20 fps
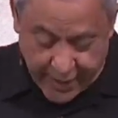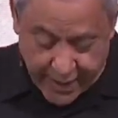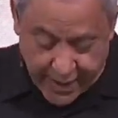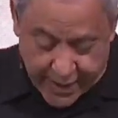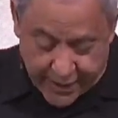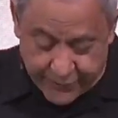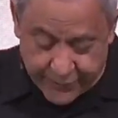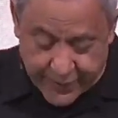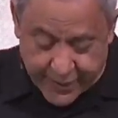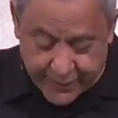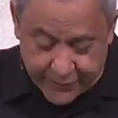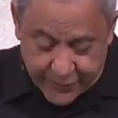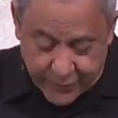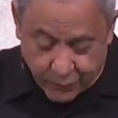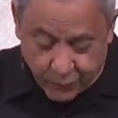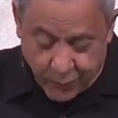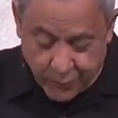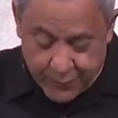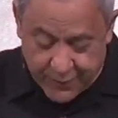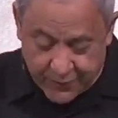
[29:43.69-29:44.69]
And then there
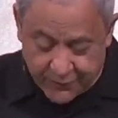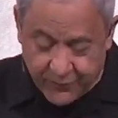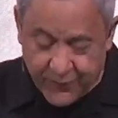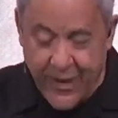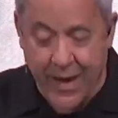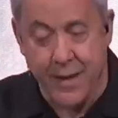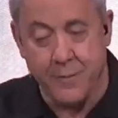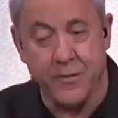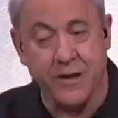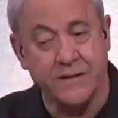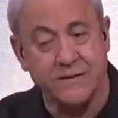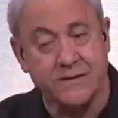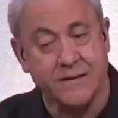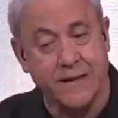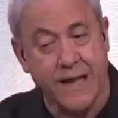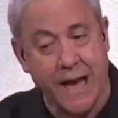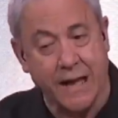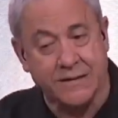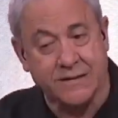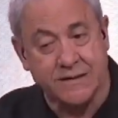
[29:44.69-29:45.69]
will be famines.
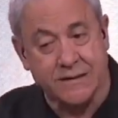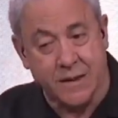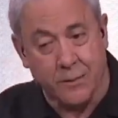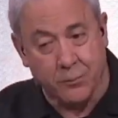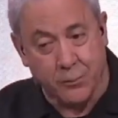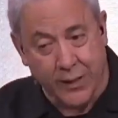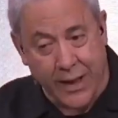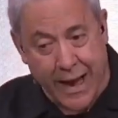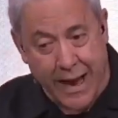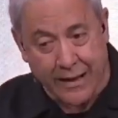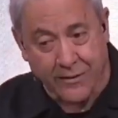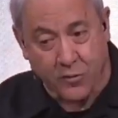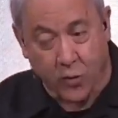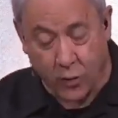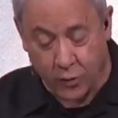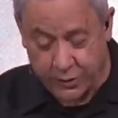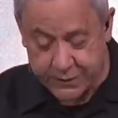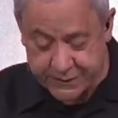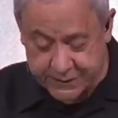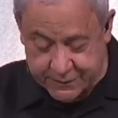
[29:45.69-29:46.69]
That's the black
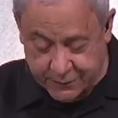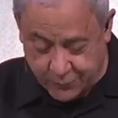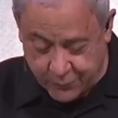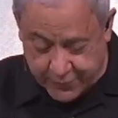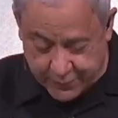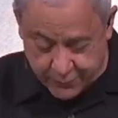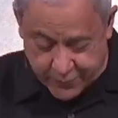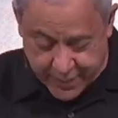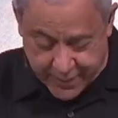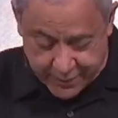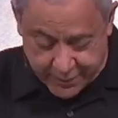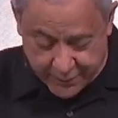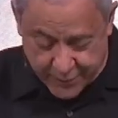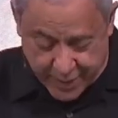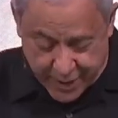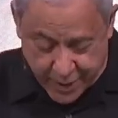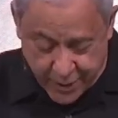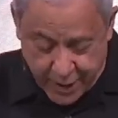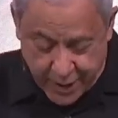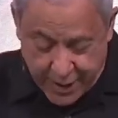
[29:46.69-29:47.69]
horse that we read
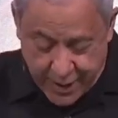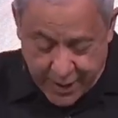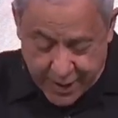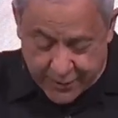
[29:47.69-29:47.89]
about.